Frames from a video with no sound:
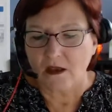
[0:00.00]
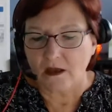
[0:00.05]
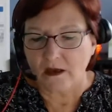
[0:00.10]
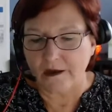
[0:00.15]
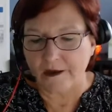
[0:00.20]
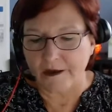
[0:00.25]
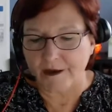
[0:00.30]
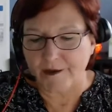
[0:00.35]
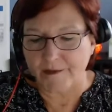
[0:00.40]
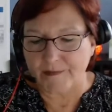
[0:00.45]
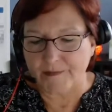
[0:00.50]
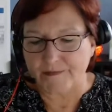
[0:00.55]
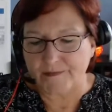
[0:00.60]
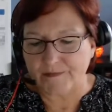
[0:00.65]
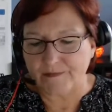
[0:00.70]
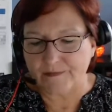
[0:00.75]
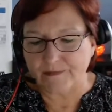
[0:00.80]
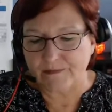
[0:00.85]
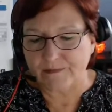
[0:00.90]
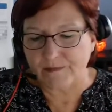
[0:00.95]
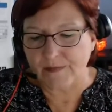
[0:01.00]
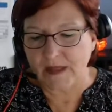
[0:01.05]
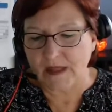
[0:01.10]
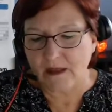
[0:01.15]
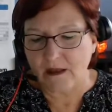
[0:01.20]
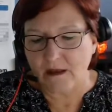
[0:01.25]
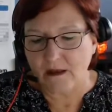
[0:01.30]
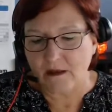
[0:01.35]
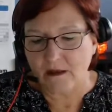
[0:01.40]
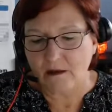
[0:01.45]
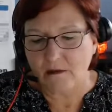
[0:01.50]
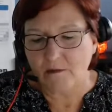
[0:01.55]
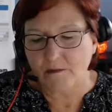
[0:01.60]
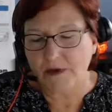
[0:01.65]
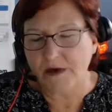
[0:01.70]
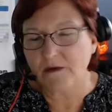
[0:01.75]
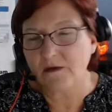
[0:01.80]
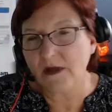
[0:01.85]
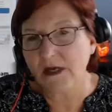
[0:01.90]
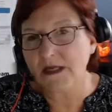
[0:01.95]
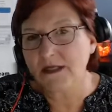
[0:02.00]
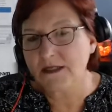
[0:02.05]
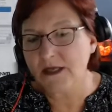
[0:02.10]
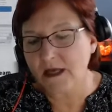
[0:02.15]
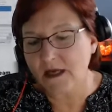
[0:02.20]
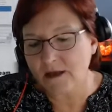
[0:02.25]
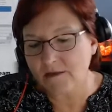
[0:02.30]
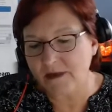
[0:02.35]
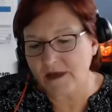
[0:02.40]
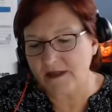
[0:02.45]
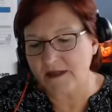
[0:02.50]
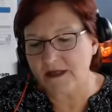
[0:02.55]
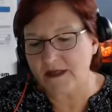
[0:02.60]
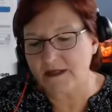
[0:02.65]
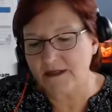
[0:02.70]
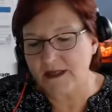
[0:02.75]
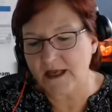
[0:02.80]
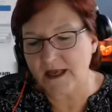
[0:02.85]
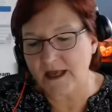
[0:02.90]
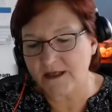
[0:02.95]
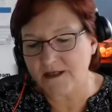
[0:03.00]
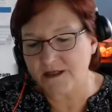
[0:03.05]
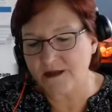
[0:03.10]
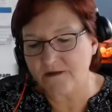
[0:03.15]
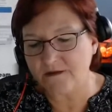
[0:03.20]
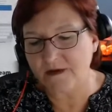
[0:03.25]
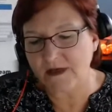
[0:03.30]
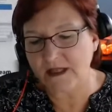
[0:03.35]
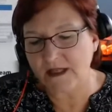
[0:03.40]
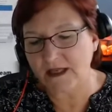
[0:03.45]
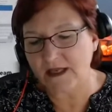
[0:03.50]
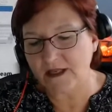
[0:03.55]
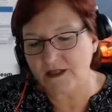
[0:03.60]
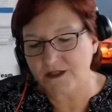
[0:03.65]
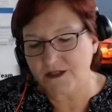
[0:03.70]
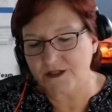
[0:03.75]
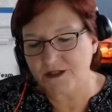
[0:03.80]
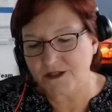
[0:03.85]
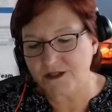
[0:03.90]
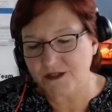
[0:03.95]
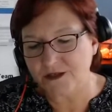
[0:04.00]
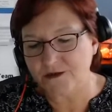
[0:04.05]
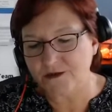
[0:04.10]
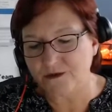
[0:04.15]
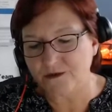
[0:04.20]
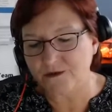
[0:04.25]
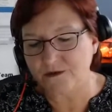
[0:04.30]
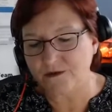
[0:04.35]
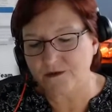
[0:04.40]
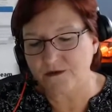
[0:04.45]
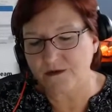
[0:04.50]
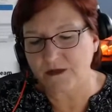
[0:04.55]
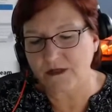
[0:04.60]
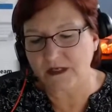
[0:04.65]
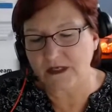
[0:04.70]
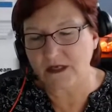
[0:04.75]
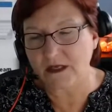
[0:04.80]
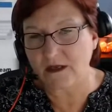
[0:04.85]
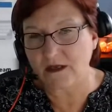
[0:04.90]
But I want to talk about this as it relates to